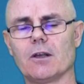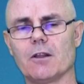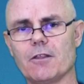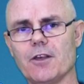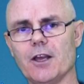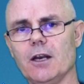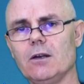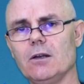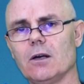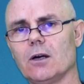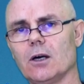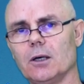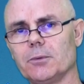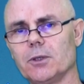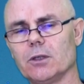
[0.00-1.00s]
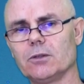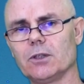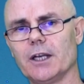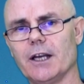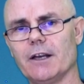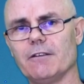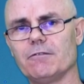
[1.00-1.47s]
Then I'm going
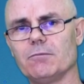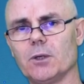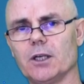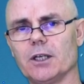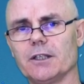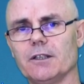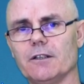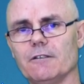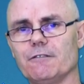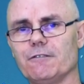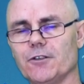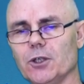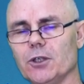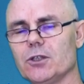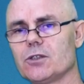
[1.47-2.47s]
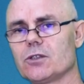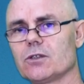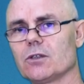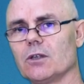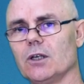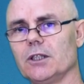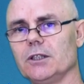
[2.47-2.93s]
to have my
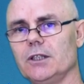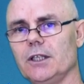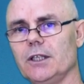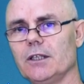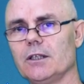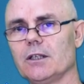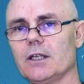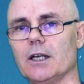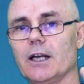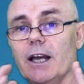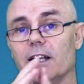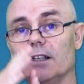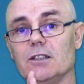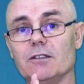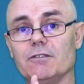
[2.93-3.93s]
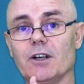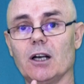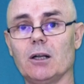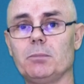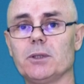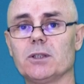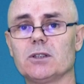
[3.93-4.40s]
first idea and
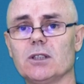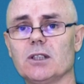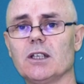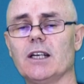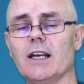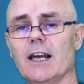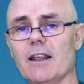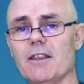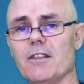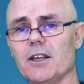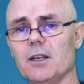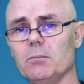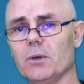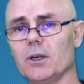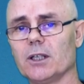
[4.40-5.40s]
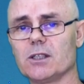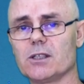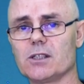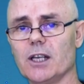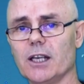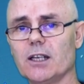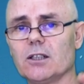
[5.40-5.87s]
develop it, and then my
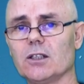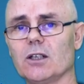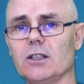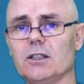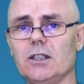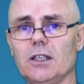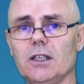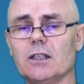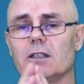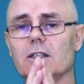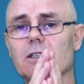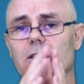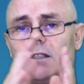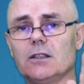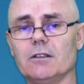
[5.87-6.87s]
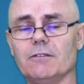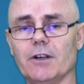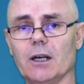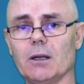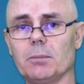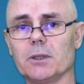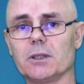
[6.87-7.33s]
second idea,
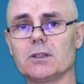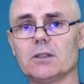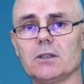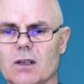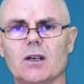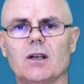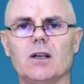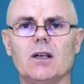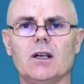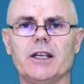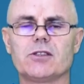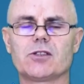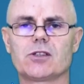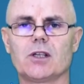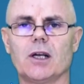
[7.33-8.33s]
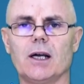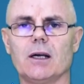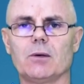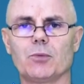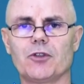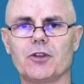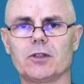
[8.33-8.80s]
develop it. Let's
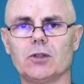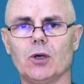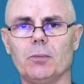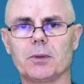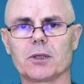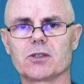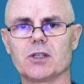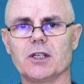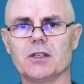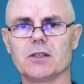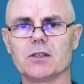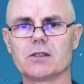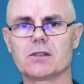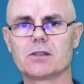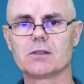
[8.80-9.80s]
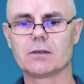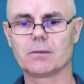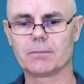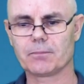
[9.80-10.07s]
start with the topic sentence.